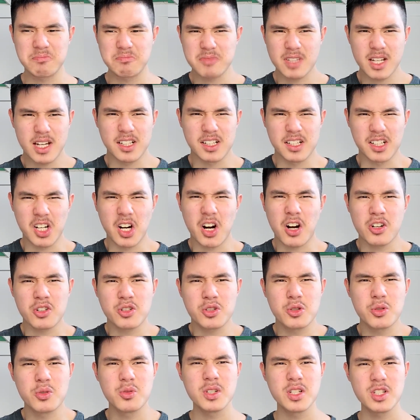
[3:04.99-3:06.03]
kind of
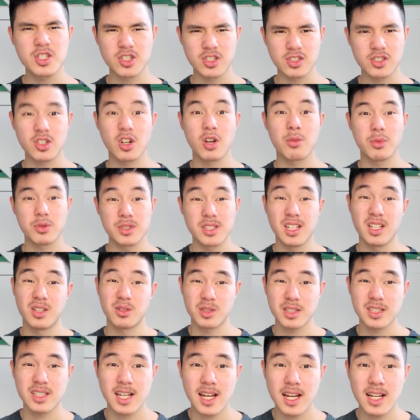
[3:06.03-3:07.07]
cartoonish, it's almost
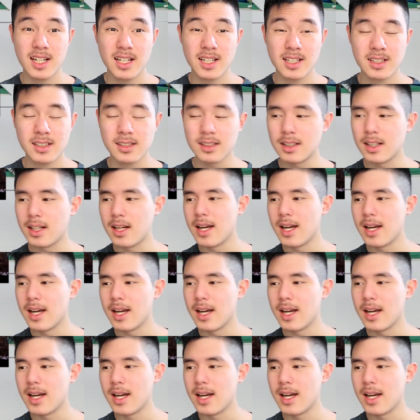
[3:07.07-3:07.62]
irritating.